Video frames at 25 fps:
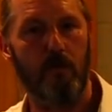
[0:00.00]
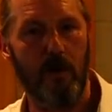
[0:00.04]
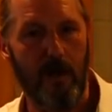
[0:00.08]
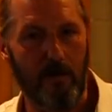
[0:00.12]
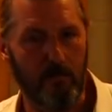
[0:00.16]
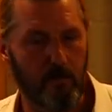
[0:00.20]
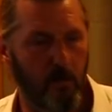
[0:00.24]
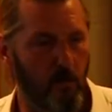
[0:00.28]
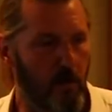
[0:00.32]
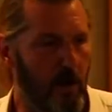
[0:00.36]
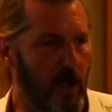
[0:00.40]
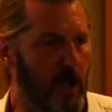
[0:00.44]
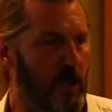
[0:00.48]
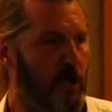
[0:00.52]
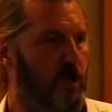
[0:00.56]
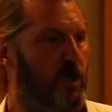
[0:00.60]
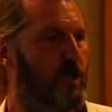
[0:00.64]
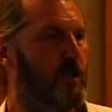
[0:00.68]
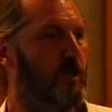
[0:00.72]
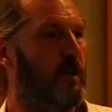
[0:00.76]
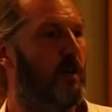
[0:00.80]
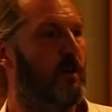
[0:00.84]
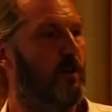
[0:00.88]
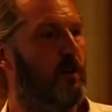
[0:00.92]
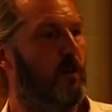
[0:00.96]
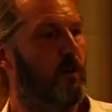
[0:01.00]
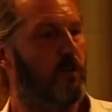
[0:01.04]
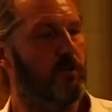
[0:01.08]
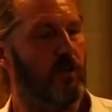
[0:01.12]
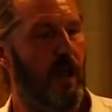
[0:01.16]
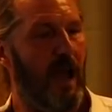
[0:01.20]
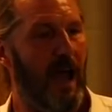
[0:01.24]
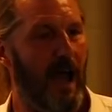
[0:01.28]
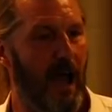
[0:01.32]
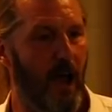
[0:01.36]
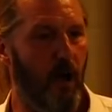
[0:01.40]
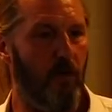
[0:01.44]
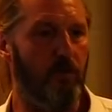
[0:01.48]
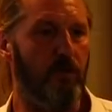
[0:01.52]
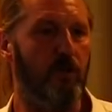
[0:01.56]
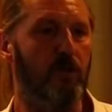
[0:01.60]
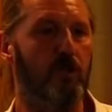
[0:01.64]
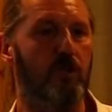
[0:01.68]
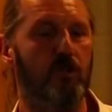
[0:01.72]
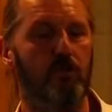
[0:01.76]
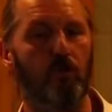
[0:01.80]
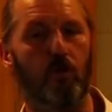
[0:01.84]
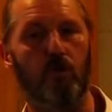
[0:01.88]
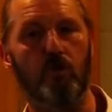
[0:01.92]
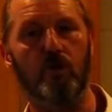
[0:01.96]
preparation and looked at how the
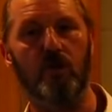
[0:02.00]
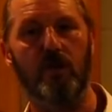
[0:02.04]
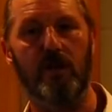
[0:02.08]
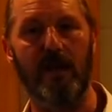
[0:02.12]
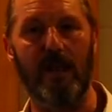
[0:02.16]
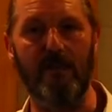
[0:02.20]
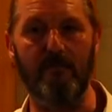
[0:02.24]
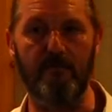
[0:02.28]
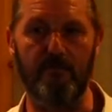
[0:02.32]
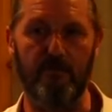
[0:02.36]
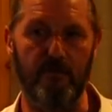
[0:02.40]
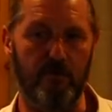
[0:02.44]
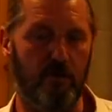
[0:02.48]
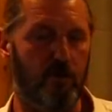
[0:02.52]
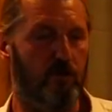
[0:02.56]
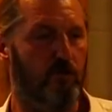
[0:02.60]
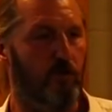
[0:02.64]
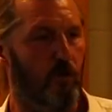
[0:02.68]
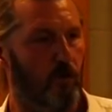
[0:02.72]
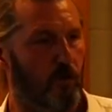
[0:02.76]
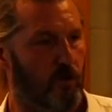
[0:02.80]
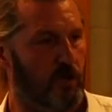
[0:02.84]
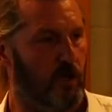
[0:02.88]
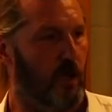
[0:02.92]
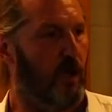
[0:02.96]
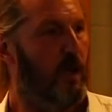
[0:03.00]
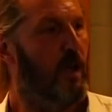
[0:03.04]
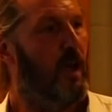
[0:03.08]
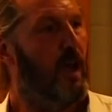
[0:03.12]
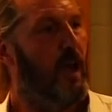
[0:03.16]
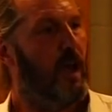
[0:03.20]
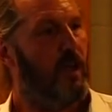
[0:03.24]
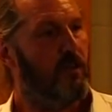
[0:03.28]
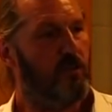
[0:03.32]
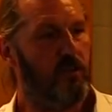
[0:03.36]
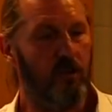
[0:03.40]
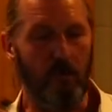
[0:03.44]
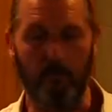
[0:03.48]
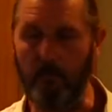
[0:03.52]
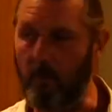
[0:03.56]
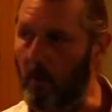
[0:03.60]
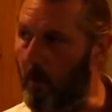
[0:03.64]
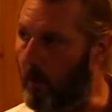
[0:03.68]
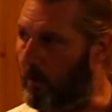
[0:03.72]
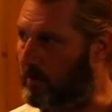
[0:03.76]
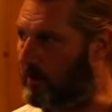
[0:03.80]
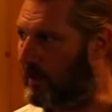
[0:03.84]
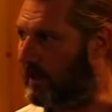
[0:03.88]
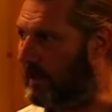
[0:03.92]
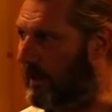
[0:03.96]
structure and infrastructure
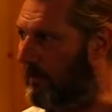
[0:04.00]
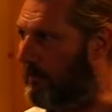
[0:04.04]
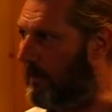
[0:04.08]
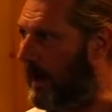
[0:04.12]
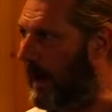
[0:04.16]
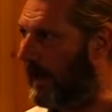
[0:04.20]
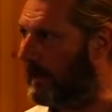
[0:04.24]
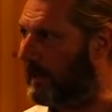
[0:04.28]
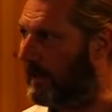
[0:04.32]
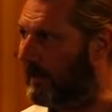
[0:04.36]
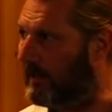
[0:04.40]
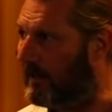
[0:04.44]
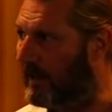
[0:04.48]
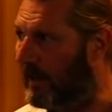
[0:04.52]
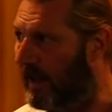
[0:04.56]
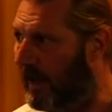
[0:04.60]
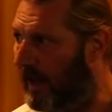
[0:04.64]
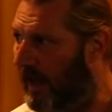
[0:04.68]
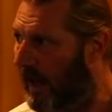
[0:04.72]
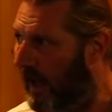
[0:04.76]
supporting the battle